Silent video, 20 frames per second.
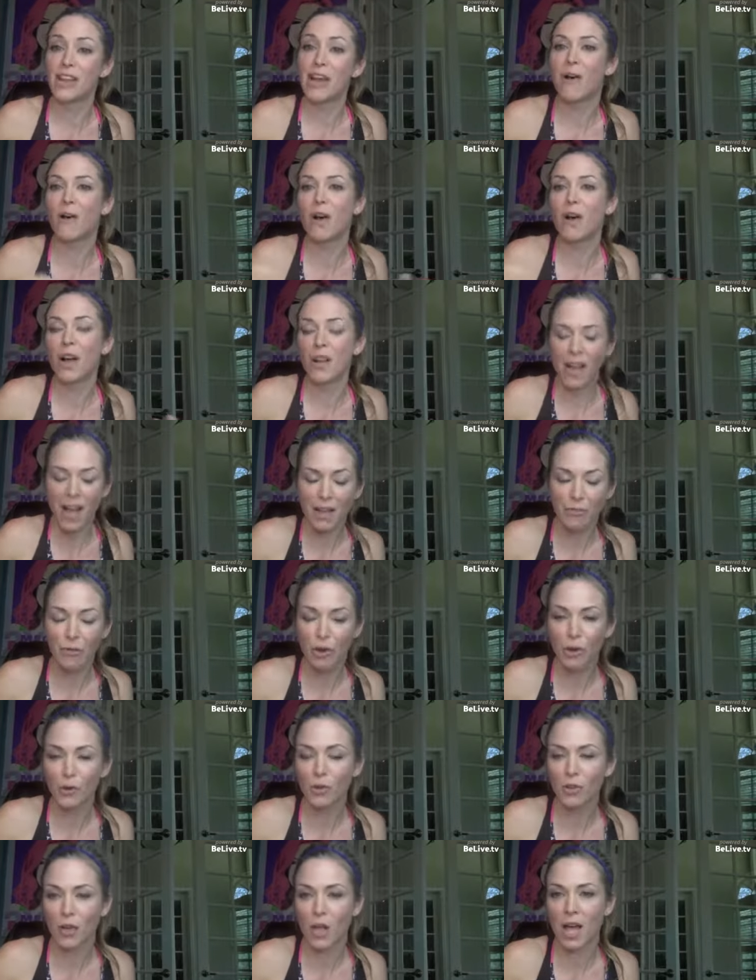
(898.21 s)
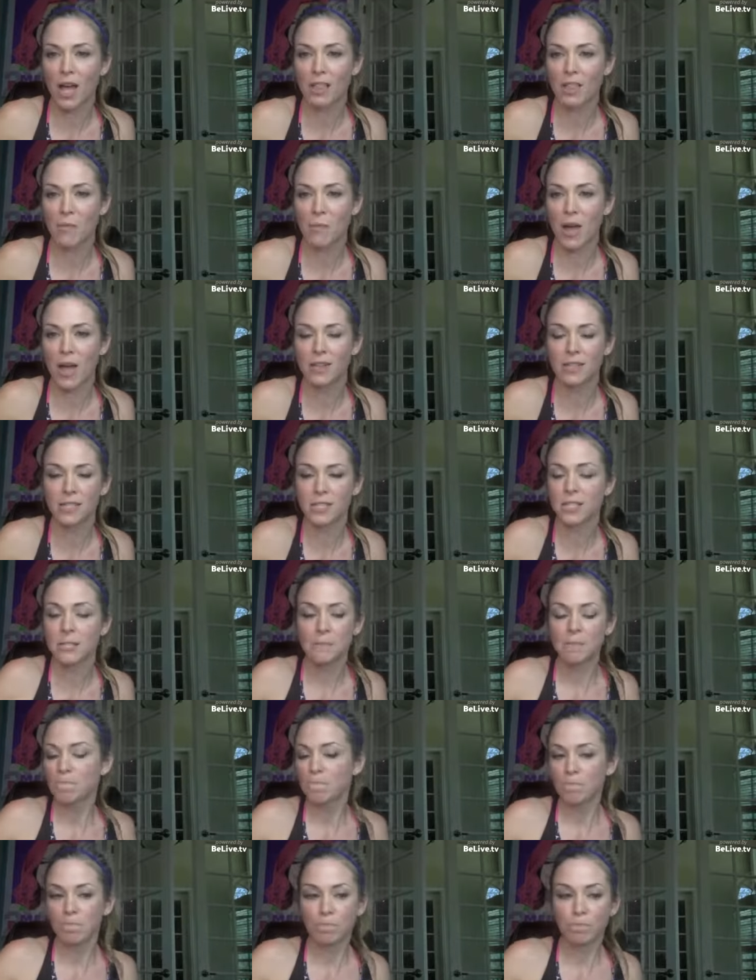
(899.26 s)
Now, I've grown a lot in the past
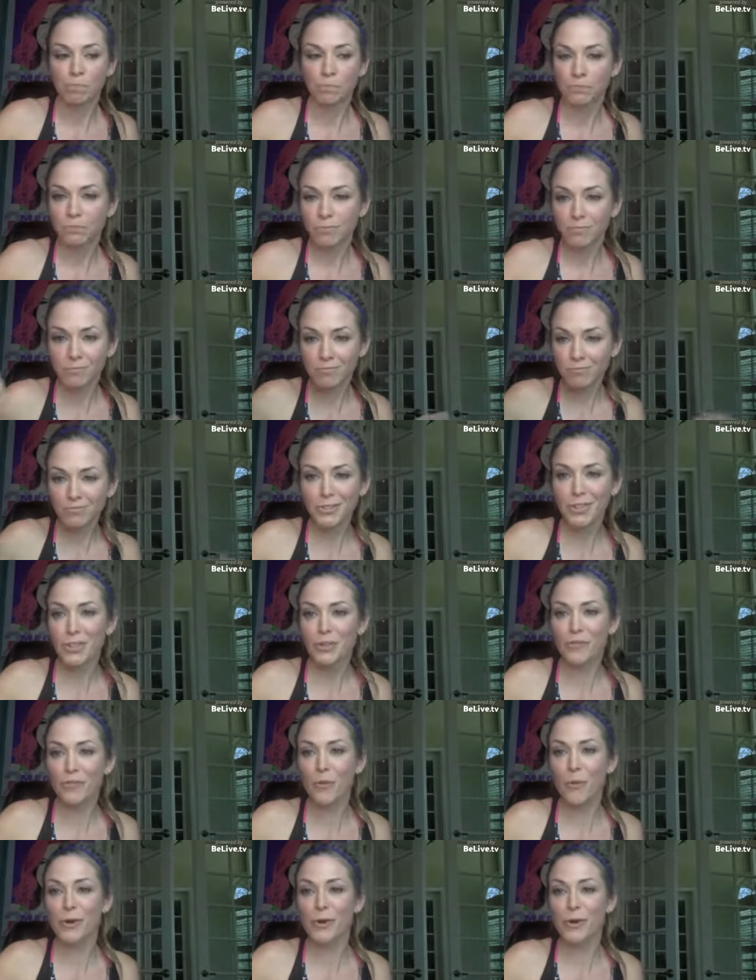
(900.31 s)
four